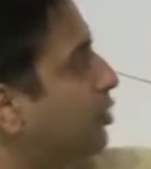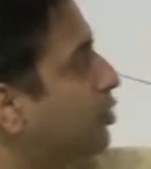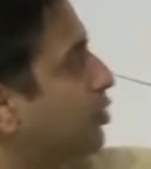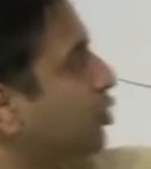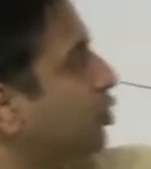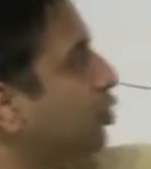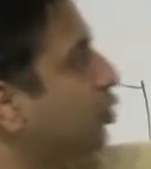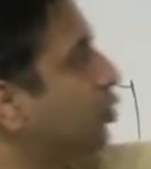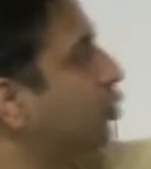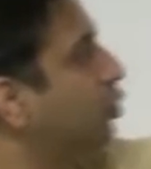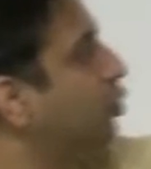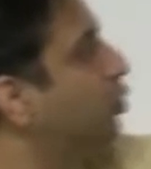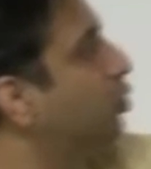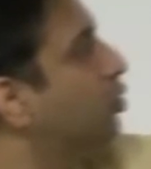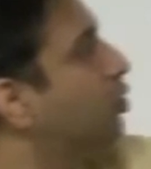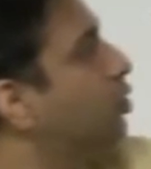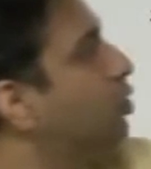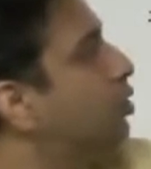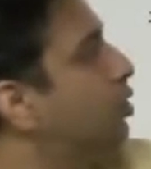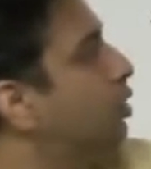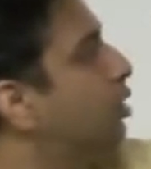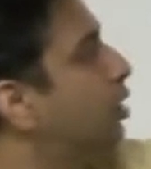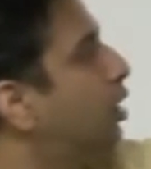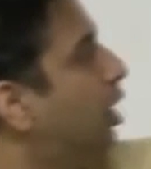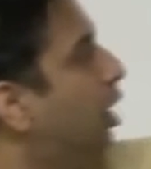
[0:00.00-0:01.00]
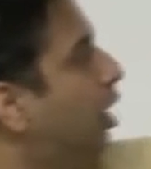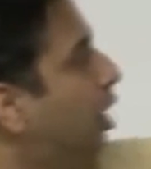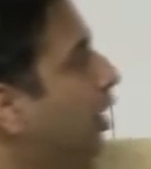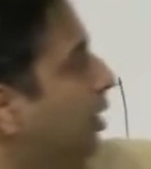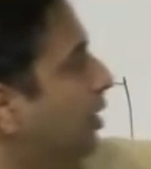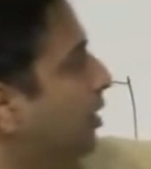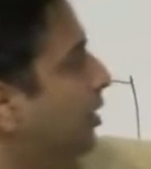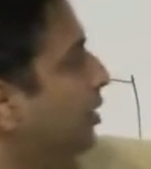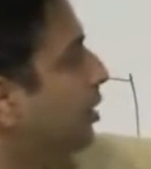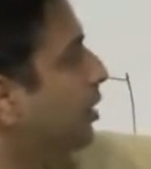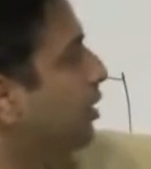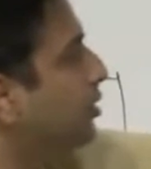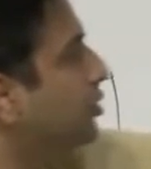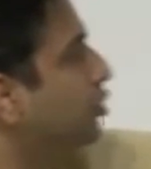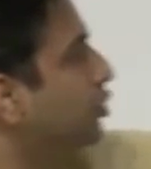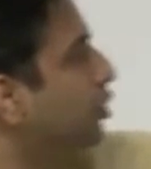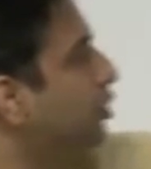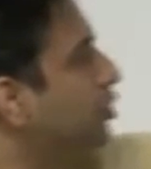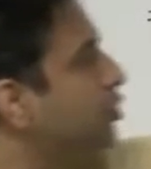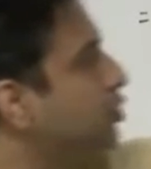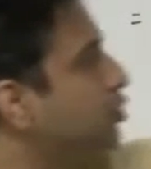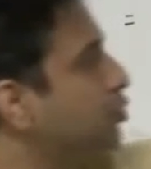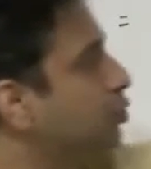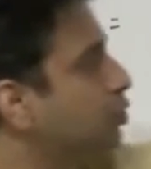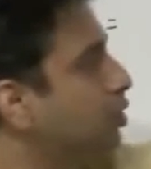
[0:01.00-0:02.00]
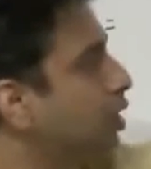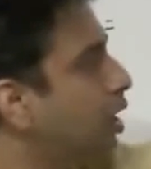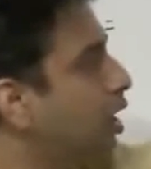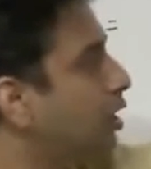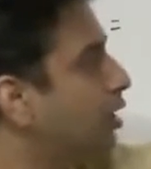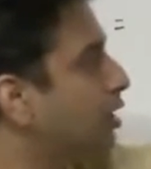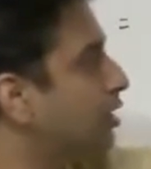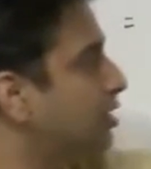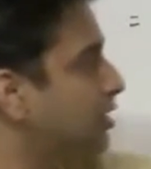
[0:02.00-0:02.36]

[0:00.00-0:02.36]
is to uh, is to, is to uh,